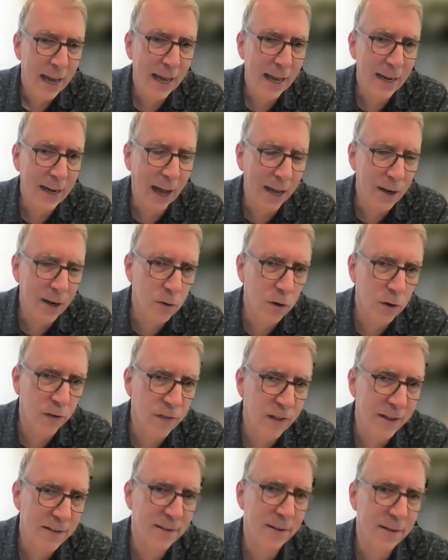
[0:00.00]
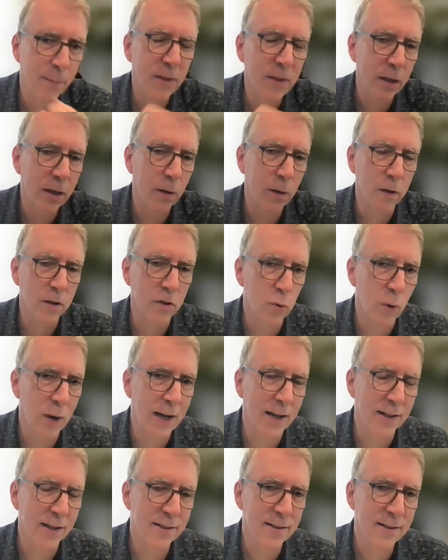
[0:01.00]
And I don't know if that's something you'll
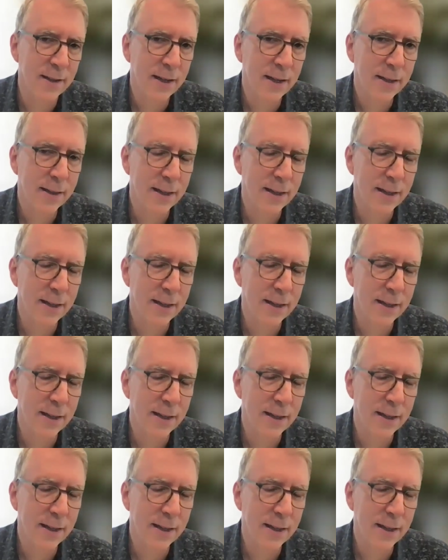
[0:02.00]
address,